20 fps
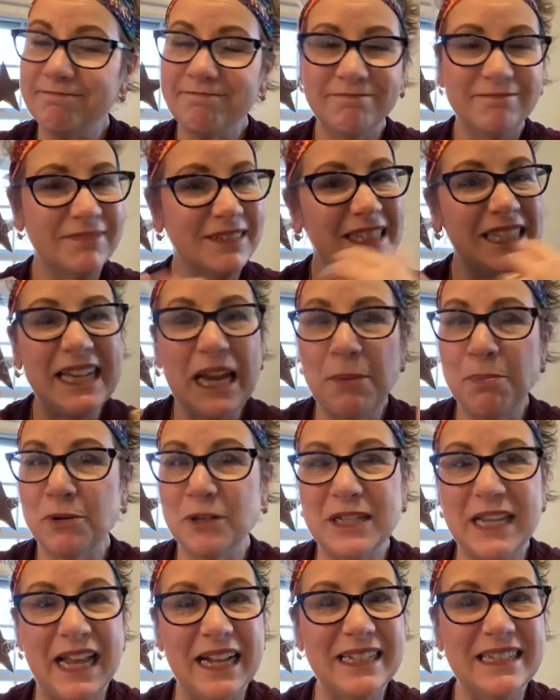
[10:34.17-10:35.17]
stay
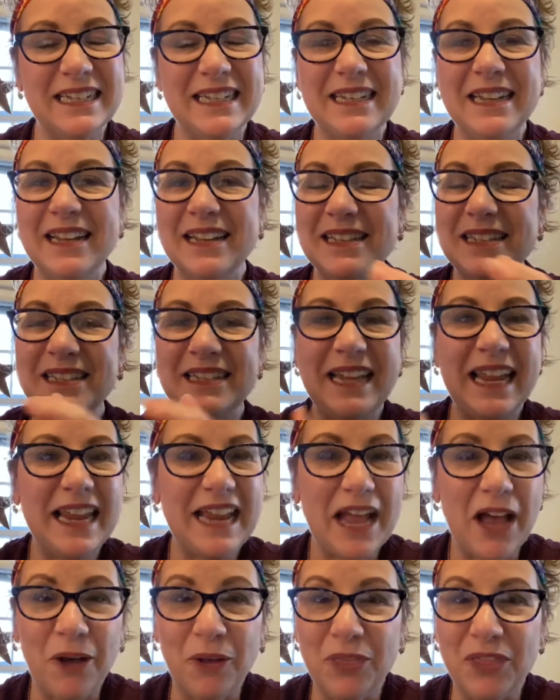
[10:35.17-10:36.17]
protected, stay
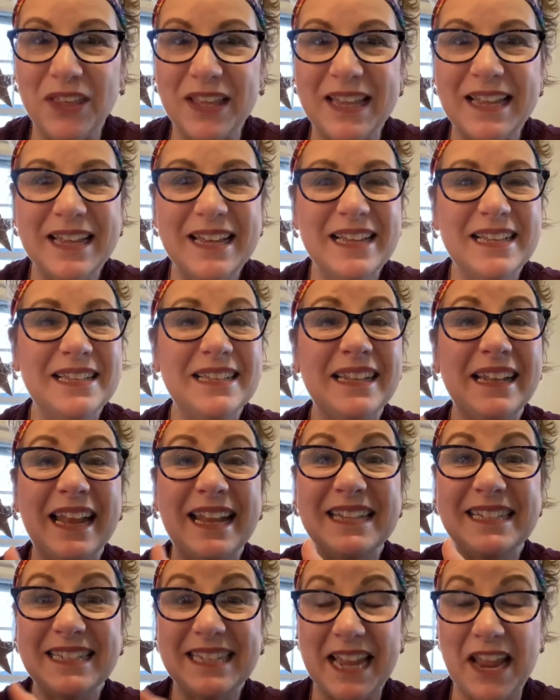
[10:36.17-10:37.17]
healthy, stay
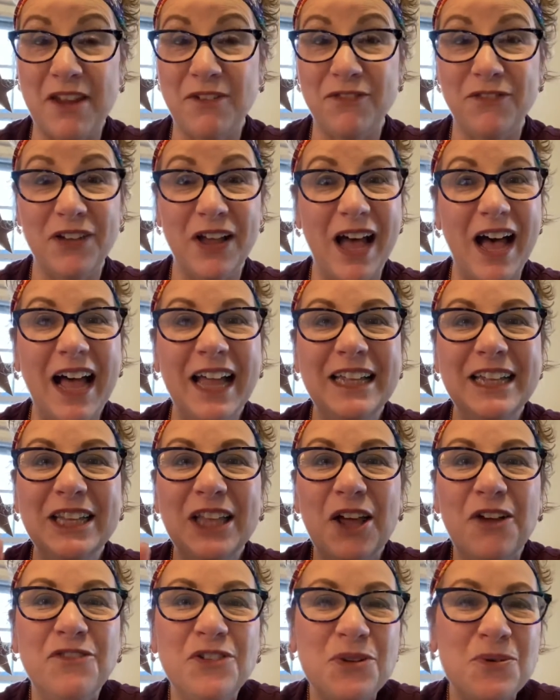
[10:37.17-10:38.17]
safe. I
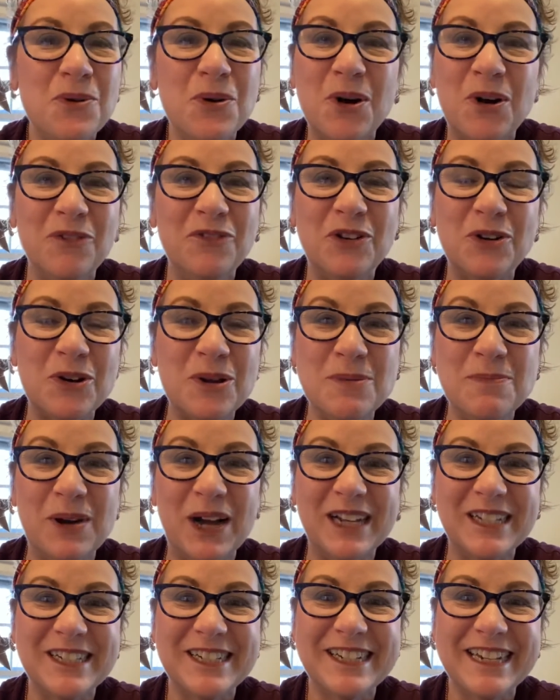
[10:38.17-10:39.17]
love you all very
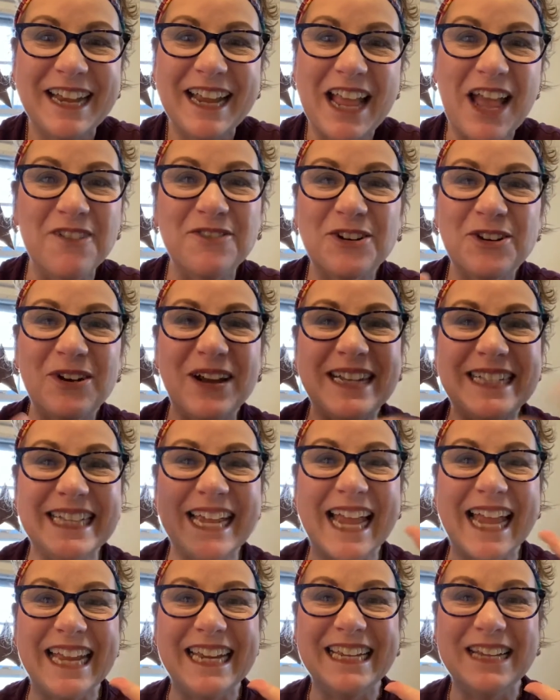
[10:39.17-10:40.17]
much. Have a great
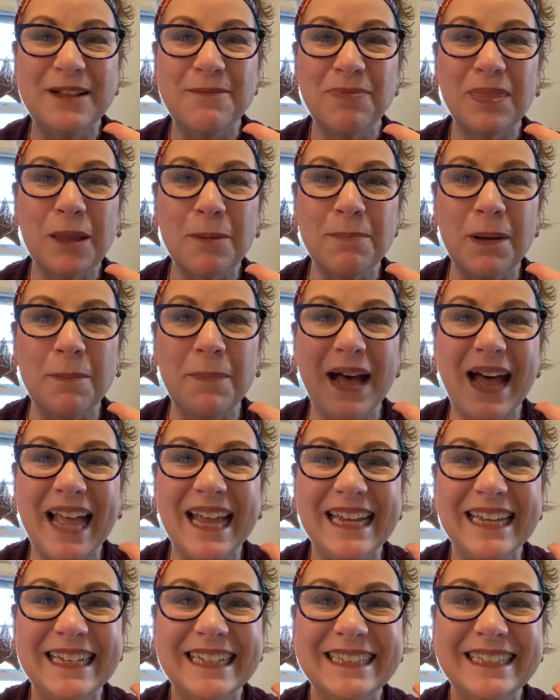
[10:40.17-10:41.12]
day. Bye-bye.